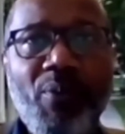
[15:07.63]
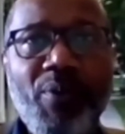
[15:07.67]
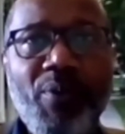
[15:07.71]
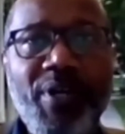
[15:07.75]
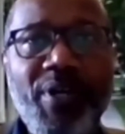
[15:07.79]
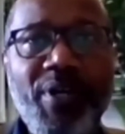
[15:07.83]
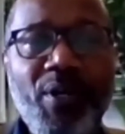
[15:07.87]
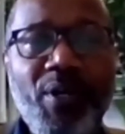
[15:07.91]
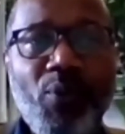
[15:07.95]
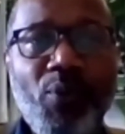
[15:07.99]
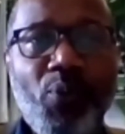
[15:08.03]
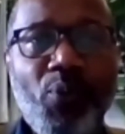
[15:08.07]

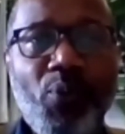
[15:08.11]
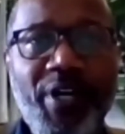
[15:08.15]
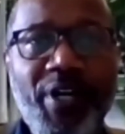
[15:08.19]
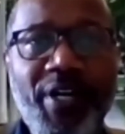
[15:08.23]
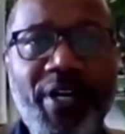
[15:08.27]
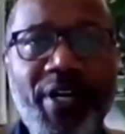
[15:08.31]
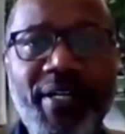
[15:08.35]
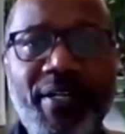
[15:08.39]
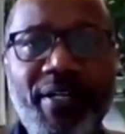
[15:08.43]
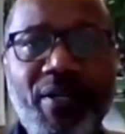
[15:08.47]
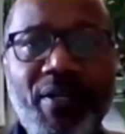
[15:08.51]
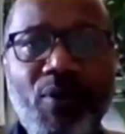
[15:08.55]
our
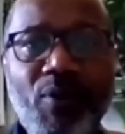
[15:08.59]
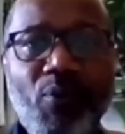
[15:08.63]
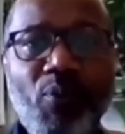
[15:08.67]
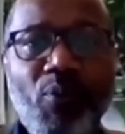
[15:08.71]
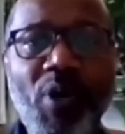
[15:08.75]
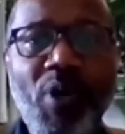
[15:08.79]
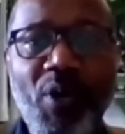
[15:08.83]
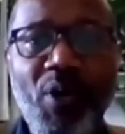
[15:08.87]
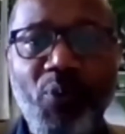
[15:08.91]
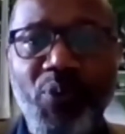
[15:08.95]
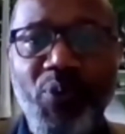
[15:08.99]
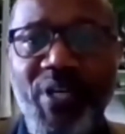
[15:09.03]
work,
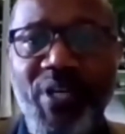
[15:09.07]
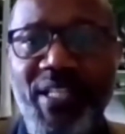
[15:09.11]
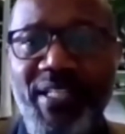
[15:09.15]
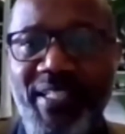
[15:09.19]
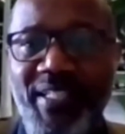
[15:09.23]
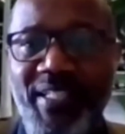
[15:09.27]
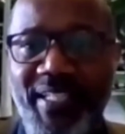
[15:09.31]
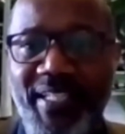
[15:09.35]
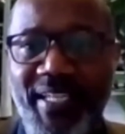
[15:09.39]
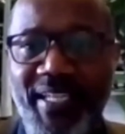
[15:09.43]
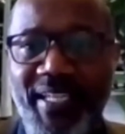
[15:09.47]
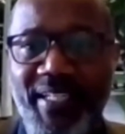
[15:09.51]
what we
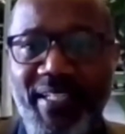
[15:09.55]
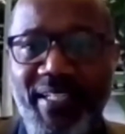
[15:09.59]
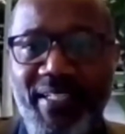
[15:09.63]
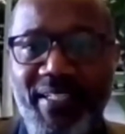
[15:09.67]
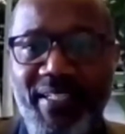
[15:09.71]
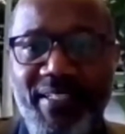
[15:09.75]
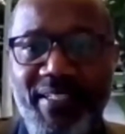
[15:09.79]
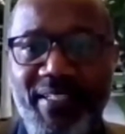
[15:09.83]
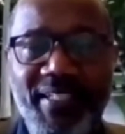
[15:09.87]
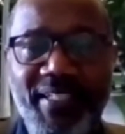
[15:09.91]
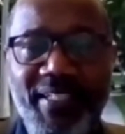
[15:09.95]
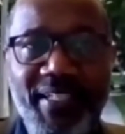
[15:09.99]

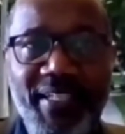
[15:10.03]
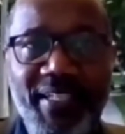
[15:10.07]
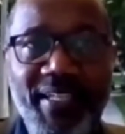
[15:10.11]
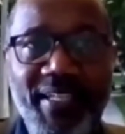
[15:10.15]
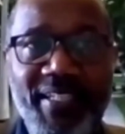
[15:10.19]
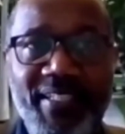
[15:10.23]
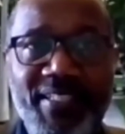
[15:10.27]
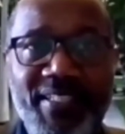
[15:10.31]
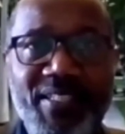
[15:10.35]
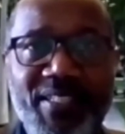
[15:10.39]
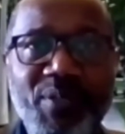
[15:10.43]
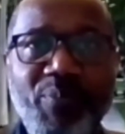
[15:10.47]
need
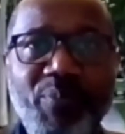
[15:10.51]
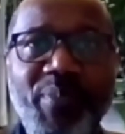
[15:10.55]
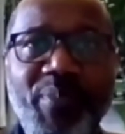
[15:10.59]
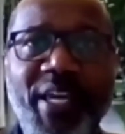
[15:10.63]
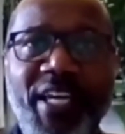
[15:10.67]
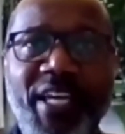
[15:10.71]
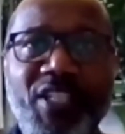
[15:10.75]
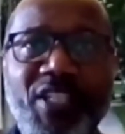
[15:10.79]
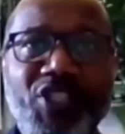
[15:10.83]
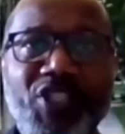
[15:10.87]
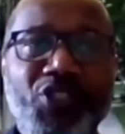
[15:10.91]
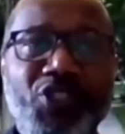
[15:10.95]
is to
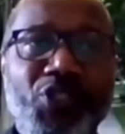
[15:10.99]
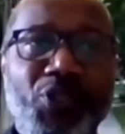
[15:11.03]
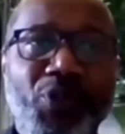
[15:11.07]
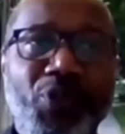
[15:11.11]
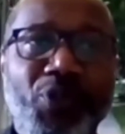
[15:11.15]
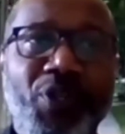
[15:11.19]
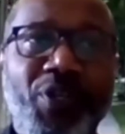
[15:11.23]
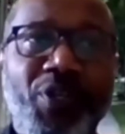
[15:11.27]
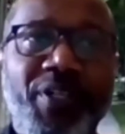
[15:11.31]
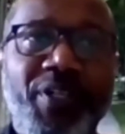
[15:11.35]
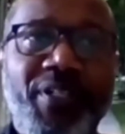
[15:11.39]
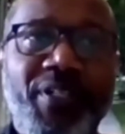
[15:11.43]
make
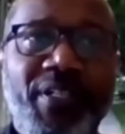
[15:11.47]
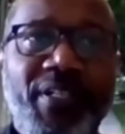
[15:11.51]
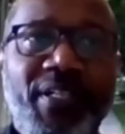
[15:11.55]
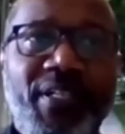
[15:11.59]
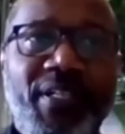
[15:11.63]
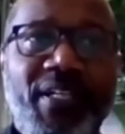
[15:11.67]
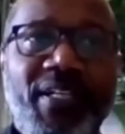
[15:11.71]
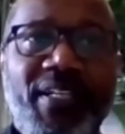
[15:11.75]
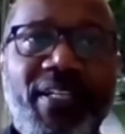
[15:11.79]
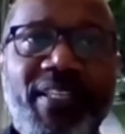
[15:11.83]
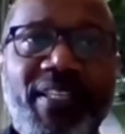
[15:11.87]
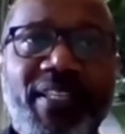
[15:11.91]
sure
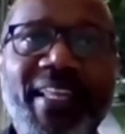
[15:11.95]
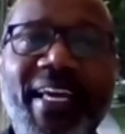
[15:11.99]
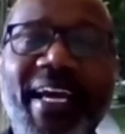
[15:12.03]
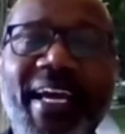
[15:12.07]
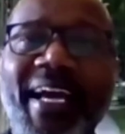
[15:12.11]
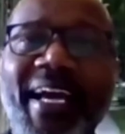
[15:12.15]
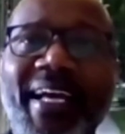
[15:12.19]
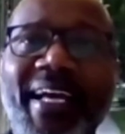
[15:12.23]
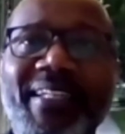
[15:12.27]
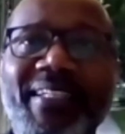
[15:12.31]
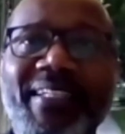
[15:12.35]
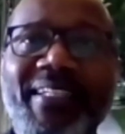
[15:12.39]

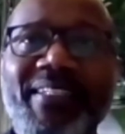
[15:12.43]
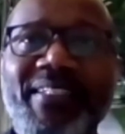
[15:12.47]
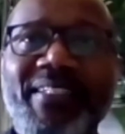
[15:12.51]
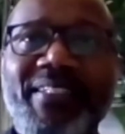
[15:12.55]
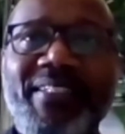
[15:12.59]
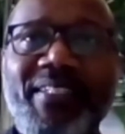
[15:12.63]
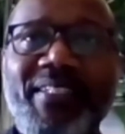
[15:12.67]
that